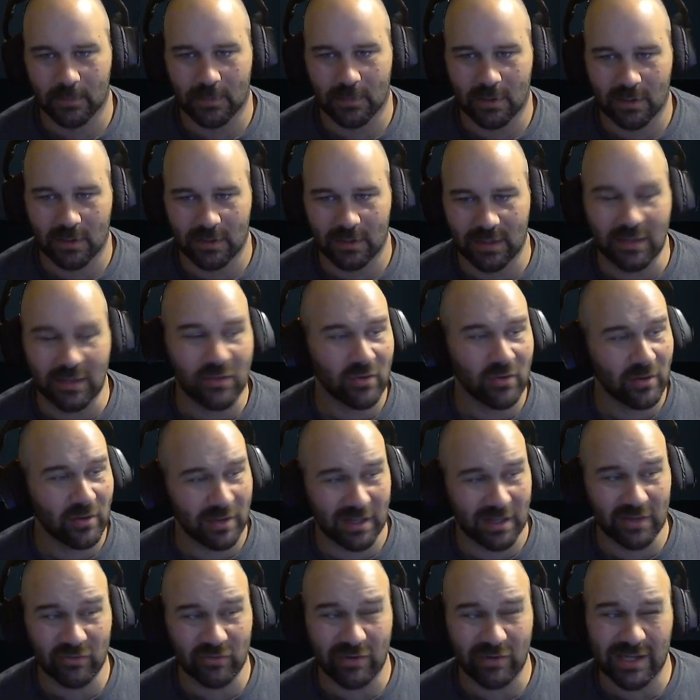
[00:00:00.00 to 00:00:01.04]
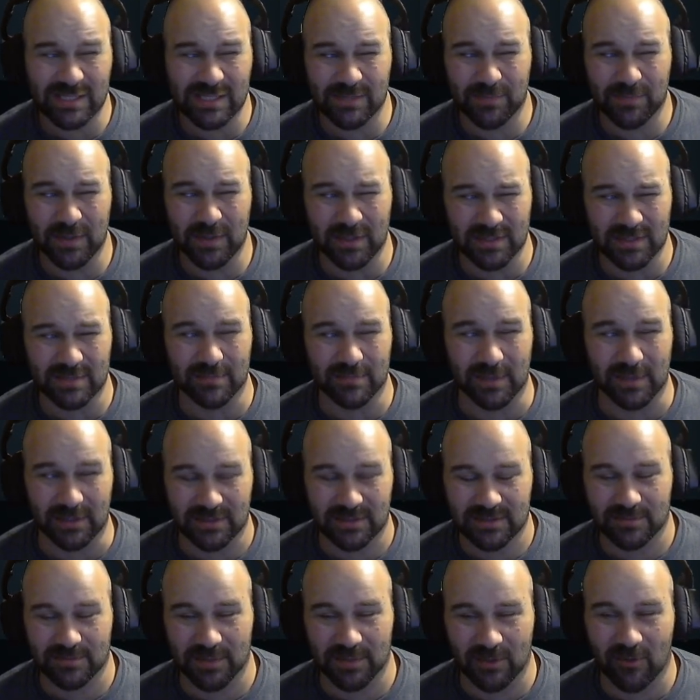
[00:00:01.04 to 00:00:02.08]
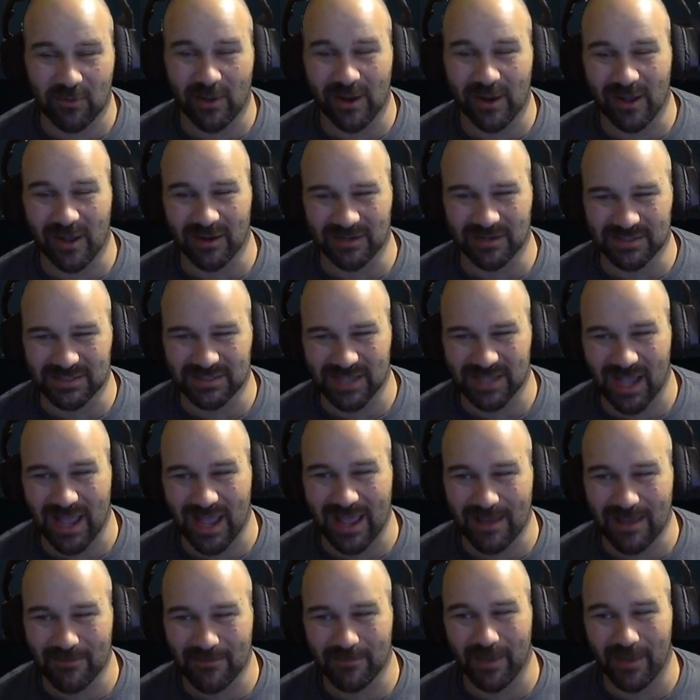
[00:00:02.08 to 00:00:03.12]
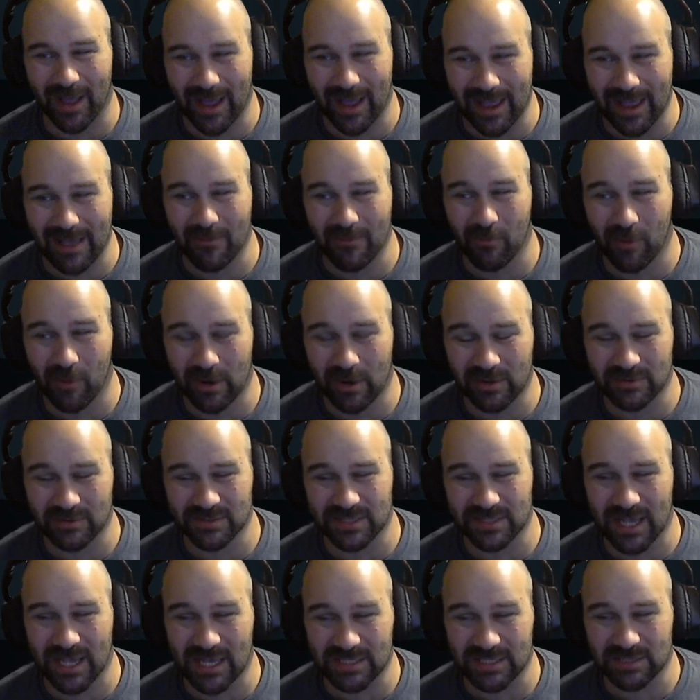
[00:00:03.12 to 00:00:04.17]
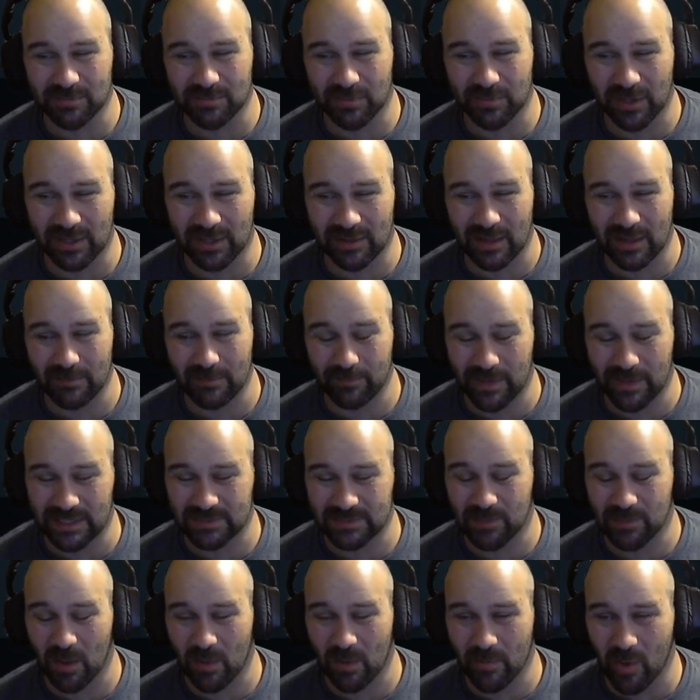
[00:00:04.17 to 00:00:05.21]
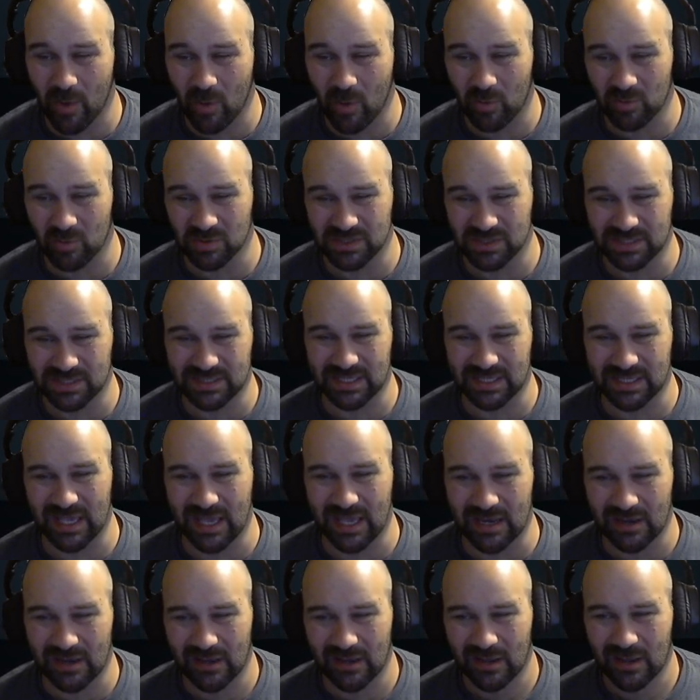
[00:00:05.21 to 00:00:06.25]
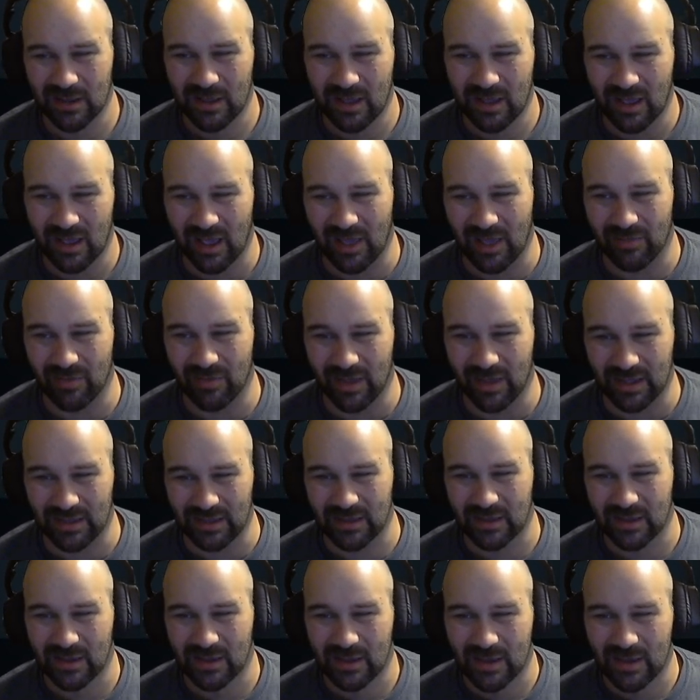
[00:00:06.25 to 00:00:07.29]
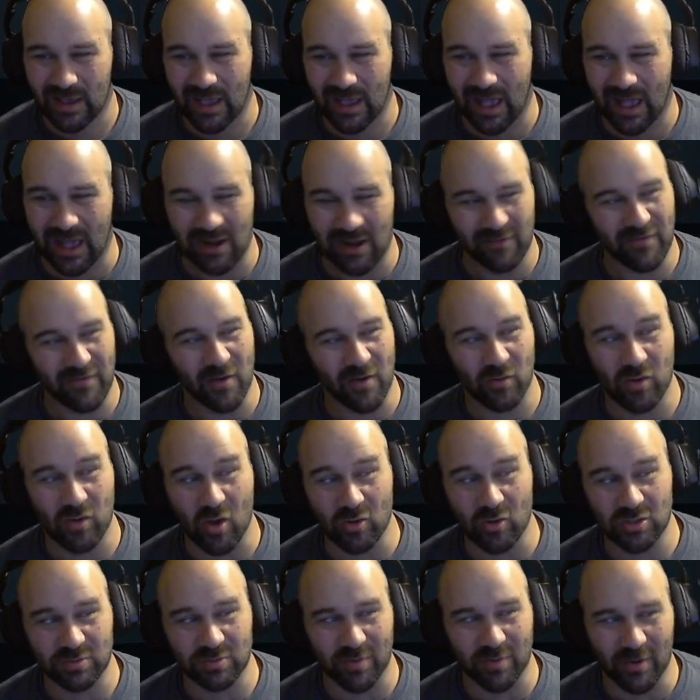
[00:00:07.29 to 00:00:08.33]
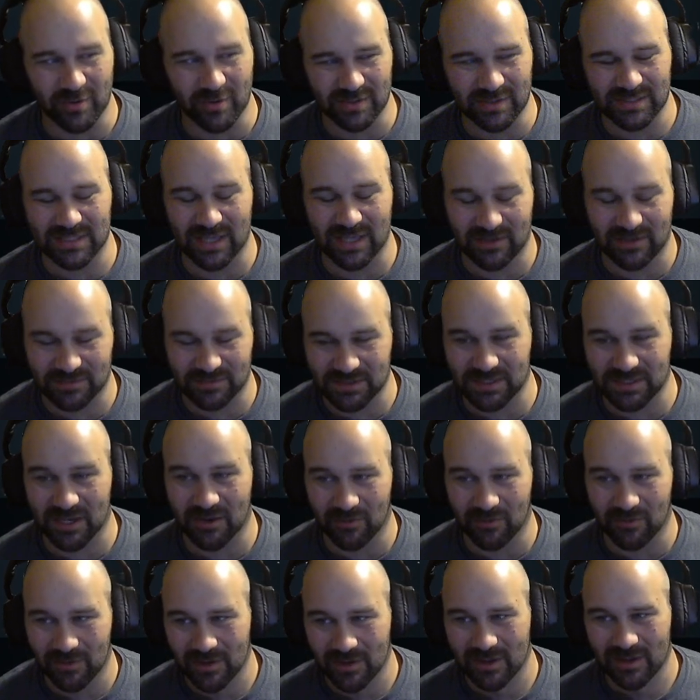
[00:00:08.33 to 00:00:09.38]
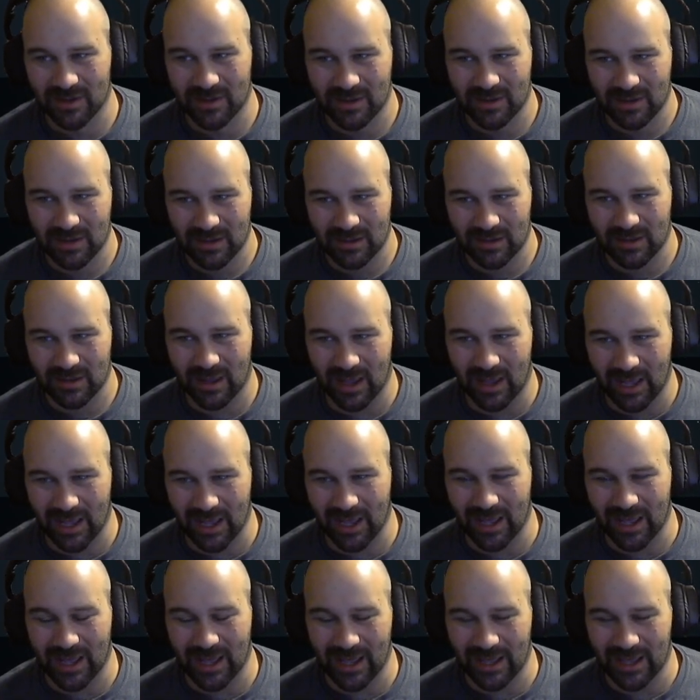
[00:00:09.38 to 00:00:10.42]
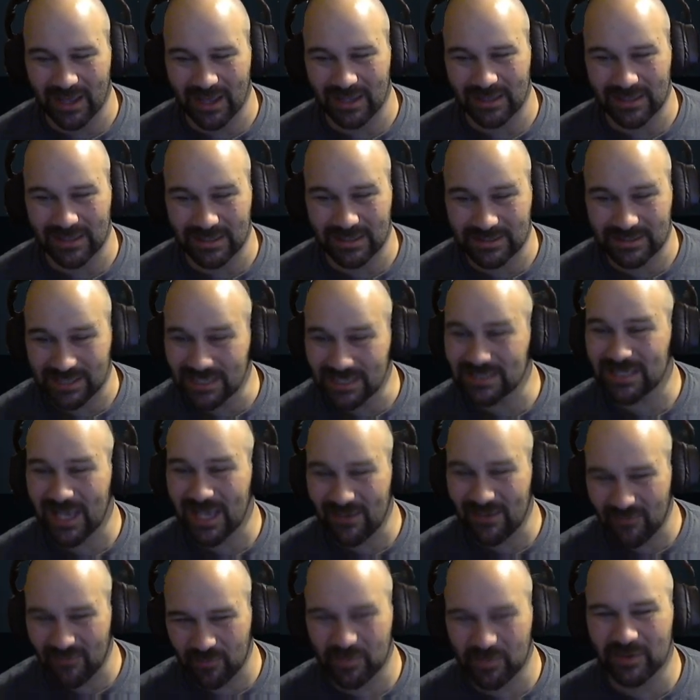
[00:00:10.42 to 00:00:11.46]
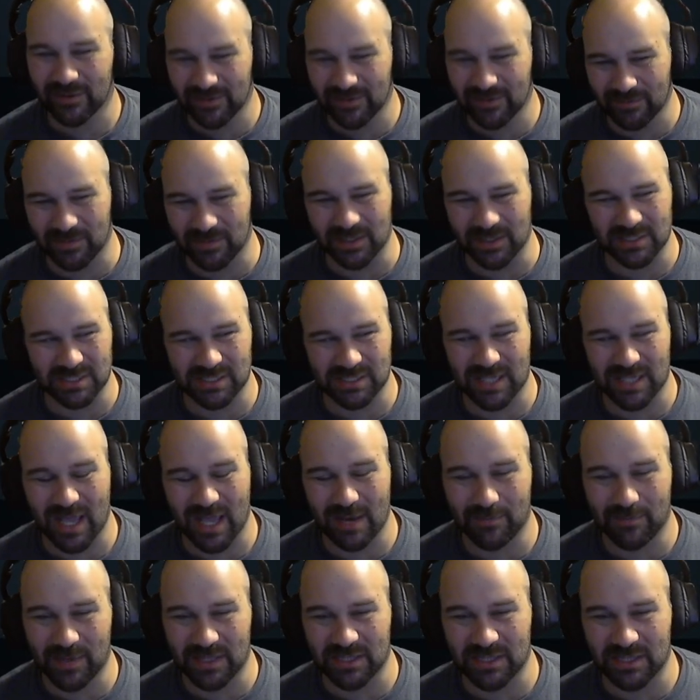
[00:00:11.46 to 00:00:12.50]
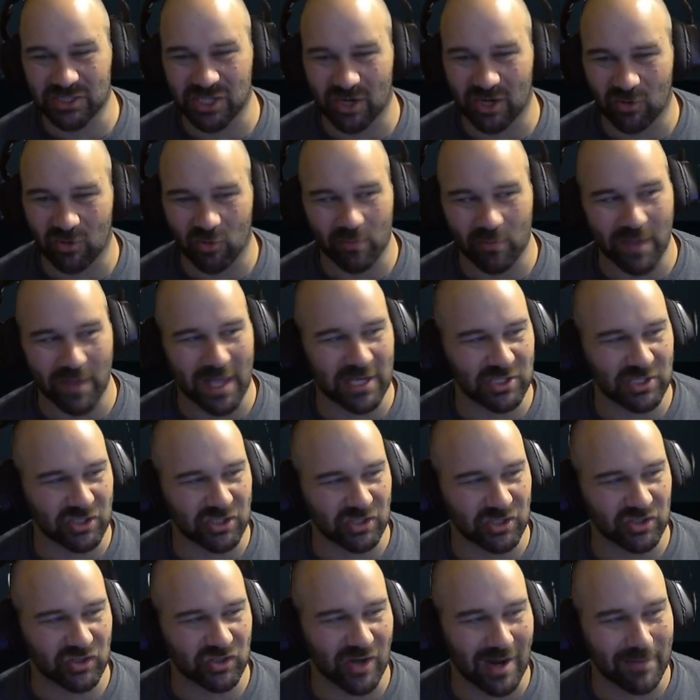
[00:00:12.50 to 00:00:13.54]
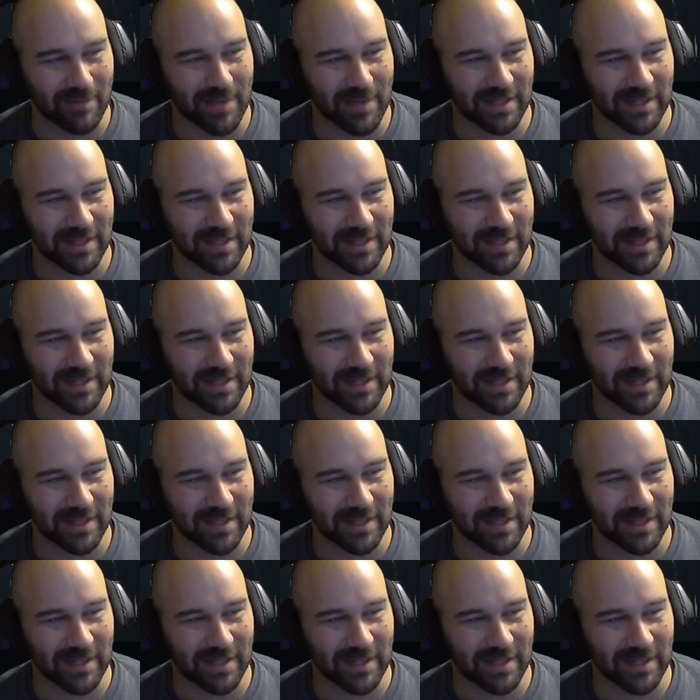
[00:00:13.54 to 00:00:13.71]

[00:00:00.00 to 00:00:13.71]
Either has appeal to me, to be quite honest. I am one of those guys who played like baseball moguls as a kid and like NFL coach mode and stuff. So it does have appeal to me, just kind of be the general manager and try to make